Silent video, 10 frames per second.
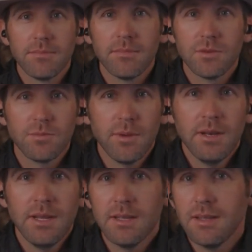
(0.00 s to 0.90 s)

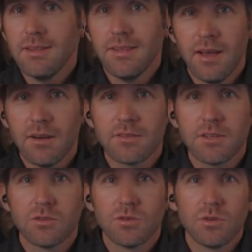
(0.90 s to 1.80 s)
Spending is out of
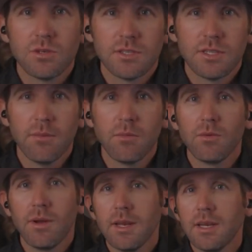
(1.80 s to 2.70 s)
control and it's time we
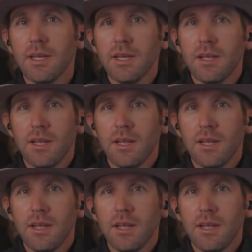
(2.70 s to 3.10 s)
rein it in.